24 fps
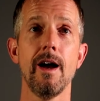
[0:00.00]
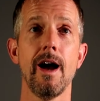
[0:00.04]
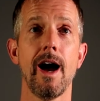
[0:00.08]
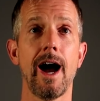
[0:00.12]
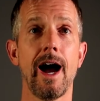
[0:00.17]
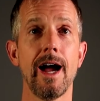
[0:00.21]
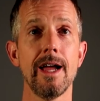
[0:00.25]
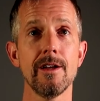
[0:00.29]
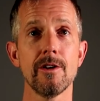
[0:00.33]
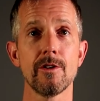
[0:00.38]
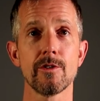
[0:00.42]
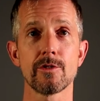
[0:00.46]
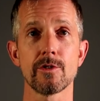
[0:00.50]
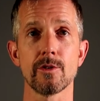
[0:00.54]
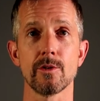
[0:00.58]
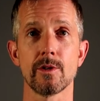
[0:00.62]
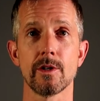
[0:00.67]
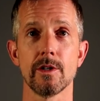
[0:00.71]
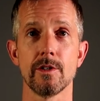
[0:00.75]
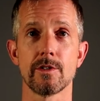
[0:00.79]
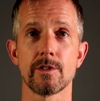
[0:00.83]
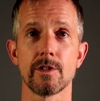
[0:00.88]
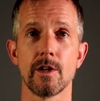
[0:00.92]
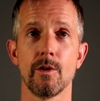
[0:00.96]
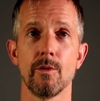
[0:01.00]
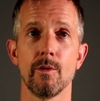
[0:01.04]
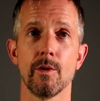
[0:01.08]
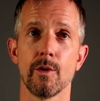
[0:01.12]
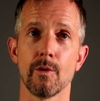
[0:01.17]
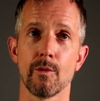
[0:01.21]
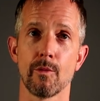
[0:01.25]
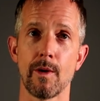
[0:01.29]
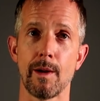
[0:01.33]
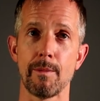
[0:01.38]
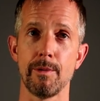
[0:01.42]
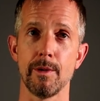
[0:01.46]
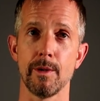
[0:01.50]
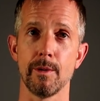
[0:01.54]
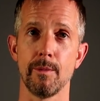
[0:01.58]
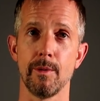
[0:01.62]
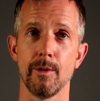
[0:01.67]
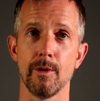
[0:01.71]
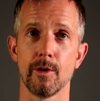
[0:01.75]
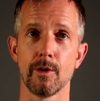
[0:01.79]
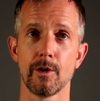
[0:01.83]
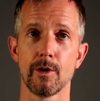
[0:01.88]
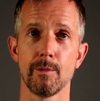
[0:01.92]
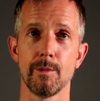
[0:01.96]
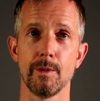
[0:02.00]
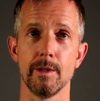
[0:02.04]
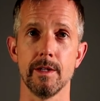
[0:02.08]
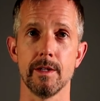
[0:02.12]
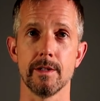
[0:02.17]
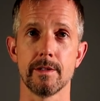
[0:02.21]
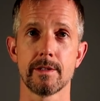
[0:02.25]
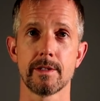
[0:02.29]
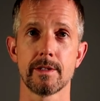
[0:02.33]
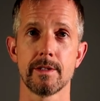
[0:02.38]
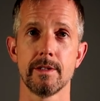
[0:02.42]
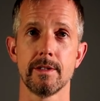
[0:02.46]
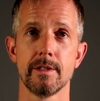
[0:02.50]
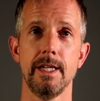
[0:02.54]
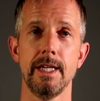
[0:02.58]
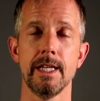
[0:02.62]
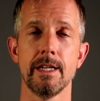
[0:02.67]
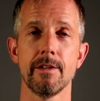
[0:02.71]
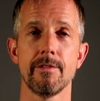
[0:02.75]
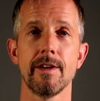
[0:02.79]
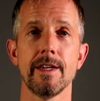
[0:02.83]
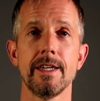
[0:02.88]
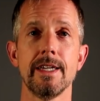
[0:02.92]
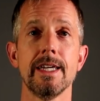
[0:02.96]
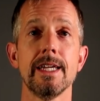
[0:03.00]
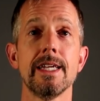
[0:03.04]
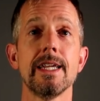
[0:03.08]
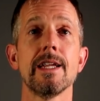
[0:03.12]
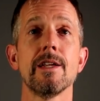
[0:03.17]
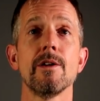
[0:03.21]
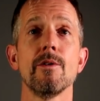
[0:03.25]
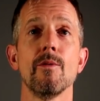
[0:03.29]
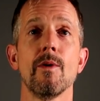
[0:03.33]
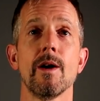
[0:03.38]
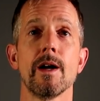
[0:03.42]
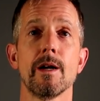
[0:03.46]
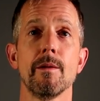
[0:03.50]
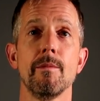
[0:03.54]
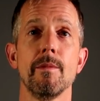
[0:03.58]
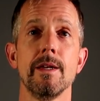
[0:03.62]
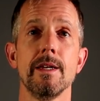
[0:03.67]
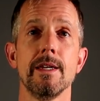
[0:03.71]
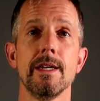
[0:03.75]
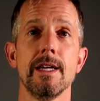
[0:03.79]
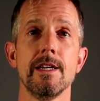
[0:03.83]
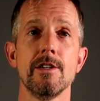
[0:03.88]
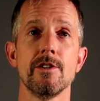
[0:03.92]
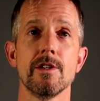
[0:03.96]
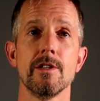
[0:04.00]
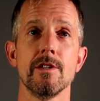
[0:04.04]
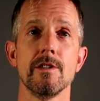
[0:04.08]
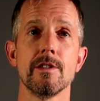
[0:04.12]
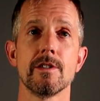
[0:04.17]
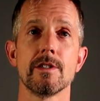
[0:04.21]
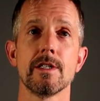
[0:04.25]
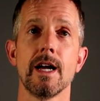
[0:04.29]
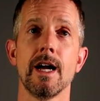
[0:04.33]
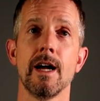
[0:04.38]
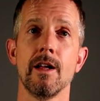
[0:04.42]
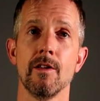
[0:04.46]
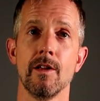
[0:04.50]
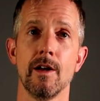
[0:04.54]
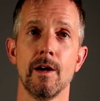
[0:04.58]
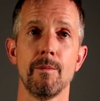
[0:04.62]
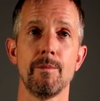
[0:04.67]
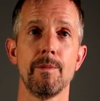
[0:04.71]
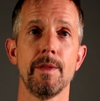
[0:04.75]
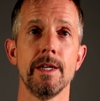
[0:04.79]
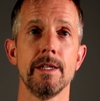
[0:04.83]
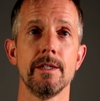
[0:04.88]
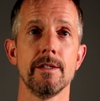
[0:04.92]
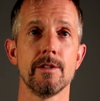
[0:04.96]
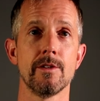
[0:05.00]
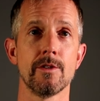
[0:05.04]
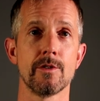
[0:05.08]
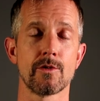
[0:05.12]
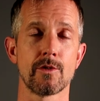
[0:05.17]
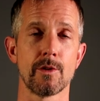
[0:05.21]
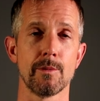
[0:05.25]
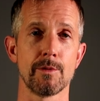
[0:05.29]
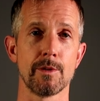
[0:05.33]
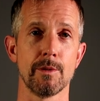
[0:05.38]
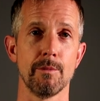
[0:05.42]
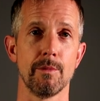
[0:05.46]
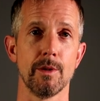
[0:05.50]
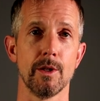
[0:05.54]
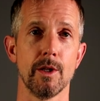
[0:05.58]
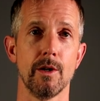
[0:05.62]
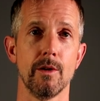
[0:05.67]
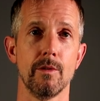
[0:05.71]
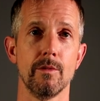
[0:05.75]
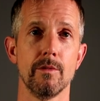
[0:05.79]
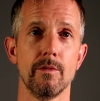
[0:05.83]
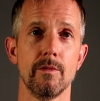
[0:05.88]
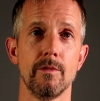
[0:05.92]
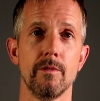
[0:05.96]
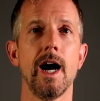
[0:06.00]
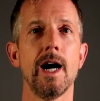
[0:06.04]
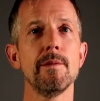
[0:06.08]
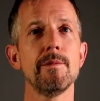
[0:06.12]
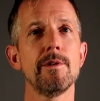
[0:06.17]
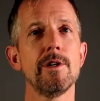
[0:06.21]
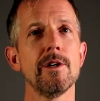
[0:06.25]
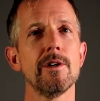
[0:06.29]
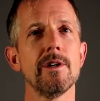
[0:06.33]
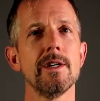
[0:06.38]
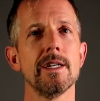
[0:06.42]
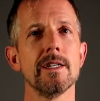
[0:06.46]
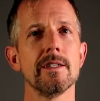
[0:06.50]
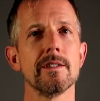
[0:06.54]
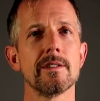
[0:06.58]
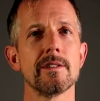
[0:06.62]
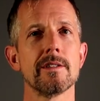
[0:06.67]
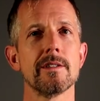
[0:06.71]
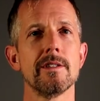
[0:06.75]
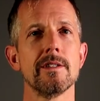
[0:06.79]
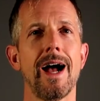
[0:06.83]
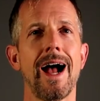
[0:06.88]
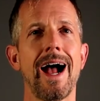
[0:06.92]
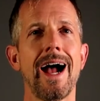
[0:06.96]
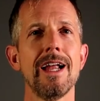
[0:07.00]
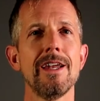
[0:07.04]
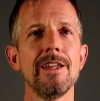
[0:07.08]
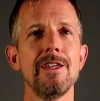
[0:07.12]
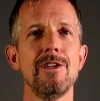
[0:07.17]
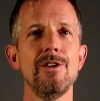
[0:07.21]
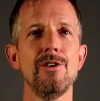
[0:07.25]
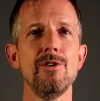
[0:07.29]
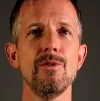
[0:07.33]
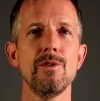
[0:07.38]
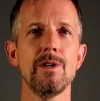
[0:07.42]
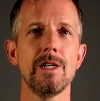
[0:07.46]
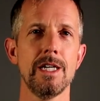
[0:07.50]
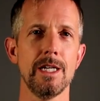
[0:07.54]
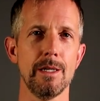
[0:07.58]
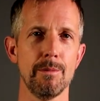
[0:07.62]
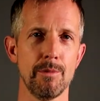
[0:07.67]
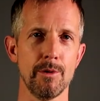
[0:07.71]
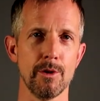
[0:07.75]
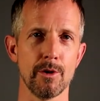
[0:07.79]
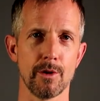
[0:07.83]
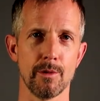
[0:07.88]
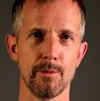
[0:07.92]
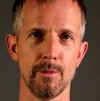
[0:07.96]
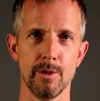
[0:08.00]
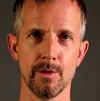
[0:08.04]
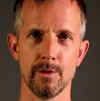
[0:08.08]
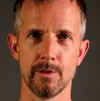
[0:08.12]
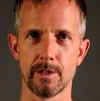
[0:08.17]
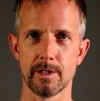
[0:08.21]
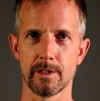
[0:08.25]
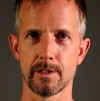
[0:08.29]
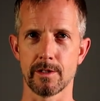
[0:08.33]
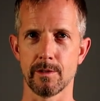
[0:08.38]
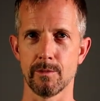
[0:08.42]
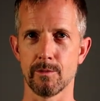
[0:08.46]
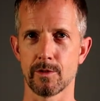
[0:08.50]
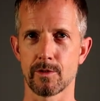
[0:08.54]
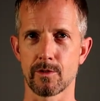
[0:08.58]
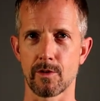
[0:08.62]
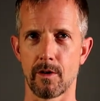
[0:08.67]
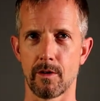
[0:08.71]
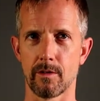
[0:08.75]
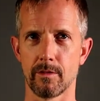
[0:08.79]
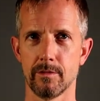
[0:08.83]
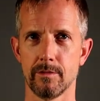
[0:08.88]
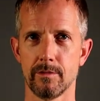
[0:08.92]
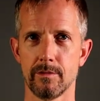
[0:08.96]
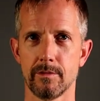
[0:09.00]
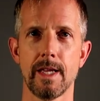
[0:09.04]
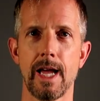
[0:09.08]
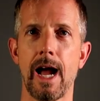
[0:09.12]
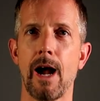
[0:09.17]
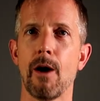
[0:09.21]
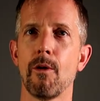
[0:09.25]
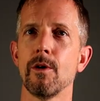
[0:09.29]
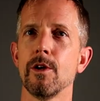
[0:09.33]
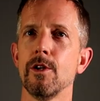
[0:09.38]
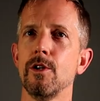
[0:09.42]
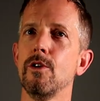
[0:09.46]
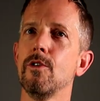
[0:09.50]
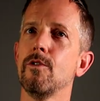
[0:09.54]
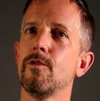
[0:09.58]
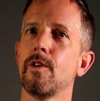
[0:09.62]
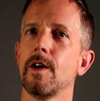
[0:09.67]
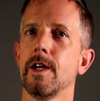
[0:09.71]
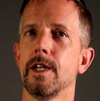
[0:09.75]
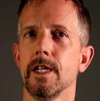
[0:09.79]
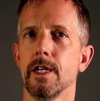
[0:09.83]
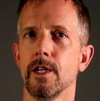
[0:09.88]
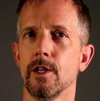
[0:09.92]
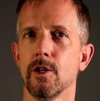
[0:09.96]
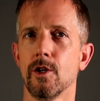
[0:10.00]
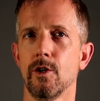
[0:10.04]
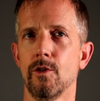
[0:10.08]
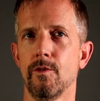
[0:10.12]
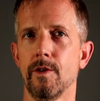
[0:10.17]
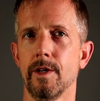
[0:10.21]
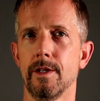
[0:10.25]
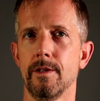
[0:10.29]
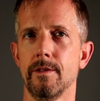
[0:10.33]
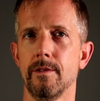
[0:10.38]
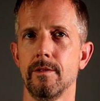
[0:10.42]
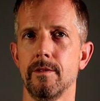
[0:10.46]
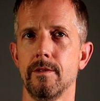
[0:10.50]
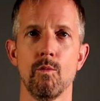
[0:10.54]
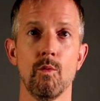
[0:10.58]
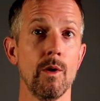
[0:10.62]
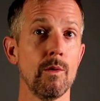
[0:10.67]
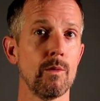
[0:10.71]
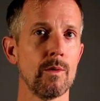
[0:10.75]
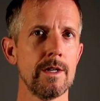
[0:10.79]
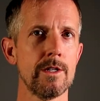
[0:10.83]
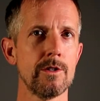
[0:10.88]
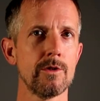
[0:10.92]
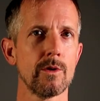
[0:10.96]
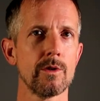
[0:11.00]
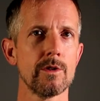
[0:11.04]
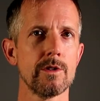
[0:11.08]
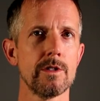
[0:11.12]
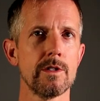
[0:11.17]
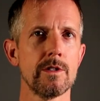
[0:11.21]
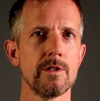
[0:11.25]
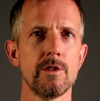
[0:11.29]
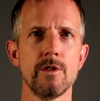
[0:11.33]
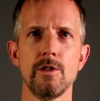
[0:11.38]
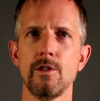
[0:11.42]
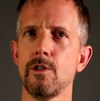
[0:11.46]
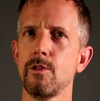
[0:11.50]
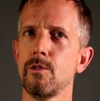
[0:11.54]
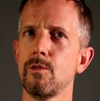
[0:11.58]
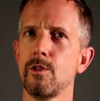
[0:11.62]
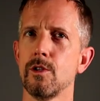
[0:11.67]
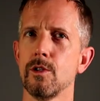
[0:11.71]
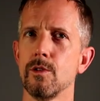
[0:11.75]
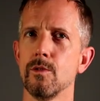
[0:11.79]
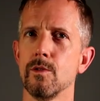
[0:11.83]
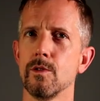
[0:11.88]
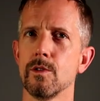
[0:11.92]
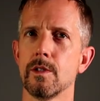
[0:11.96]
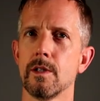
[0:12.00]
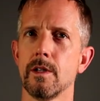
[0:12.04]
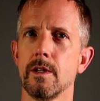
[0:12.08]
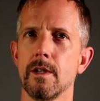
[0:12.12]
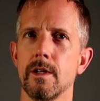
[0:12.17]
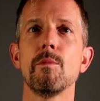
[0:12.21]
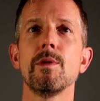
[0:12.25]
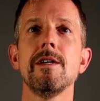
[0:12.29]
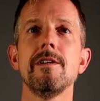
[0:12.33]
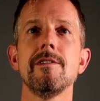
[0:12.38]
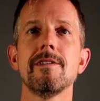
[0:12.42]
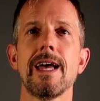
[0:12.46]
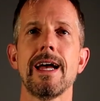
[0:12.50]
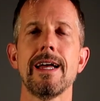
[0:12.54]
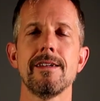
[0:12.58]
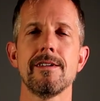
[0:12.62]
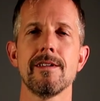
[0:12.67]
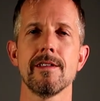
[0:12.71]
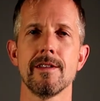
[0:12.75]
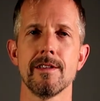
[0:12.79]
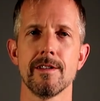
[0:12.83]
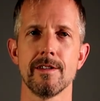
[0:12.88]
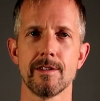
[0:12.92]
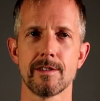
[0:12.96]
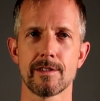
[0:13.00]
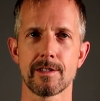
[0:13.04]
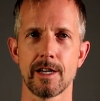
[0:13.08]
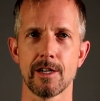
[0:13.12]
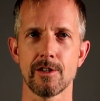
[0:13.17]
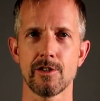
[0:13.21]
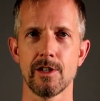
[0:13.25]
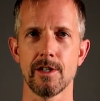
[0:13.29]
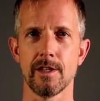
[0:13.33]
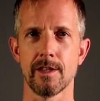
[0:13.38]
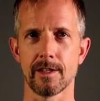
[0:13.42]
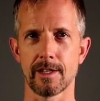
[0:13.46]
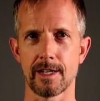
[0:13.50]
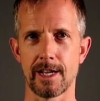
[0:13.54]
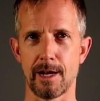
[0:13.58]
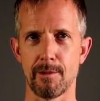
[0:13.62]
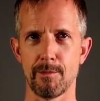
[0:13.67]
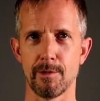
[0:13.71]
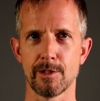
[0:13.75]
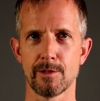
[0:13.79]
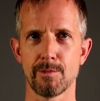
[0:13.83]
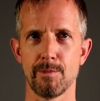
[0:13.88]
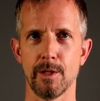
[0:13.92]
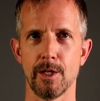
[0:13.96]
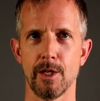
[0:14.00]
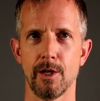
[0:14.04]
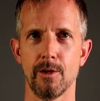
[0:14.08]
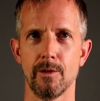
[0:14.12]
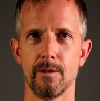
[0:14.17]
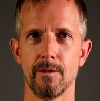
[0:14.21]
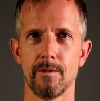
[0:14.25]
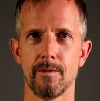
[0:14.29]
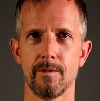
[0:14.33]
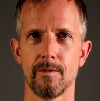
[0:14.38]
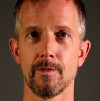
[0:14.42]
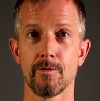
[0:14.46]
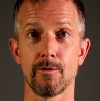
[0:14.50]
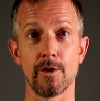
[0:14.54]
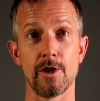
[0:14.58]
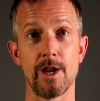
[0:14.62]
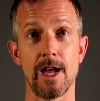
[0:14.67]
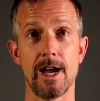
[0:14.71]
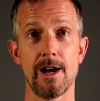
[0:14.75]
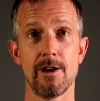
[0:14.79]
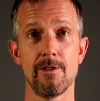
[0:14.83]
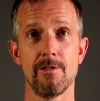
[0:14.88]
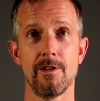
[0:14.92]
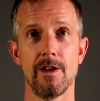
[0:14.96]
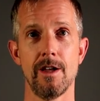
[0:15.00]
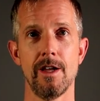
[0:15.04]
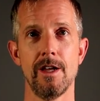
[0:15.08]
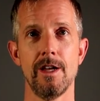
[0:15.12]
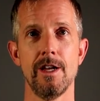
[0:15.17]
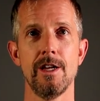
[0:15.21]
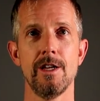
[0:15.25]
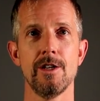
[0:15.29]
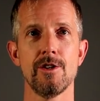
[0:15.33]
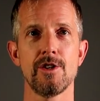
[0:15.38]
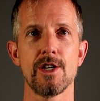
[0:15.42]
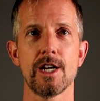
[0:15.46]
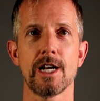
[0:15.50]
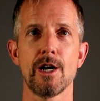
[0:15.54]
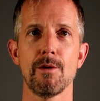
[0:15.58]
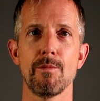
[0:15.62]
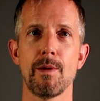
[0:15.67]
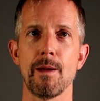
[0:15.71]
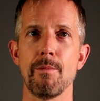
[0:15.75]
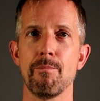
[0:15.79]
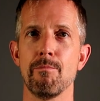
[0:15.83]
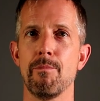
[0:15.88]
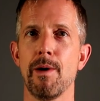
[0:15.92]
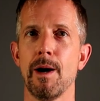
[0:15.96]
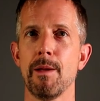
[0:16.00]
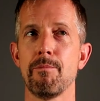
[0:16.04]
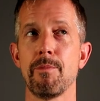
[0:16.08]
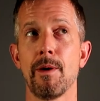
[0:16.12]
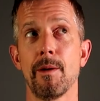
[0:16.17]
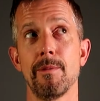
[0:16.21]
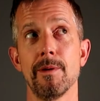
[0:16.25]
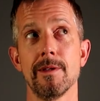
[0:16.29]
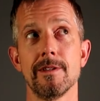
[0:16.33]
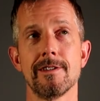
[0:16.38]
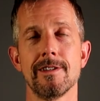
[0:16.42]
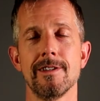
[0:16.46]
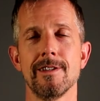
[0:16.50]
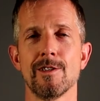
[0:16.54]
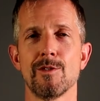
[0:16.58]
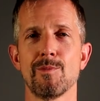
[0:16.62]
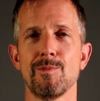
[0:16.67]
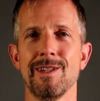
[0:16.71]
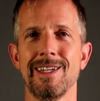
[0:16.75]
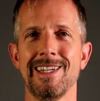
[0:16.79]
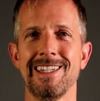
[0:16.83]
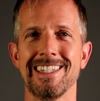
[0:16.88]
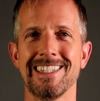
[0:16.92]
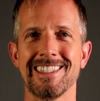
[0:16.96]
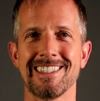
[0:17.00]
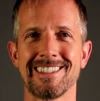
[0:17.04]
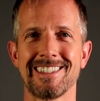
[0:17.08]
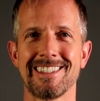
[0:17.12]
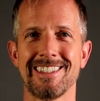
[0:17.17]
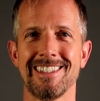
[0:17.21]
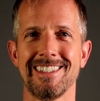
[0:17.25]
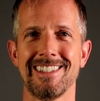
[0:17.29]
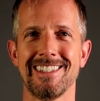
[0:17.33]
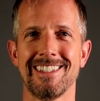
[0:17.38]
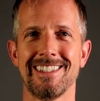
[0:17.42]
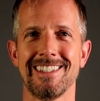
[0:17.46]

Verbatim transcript: I also consult with a reputable herbalist, and if I get any recommendations, I'll update the description below. I'm curious, how do you keep your immune system strong? How are you fighting COVID? What resources do you use? Please add to the discussion in the comments below. For now, check out my butt puppets in this playlist.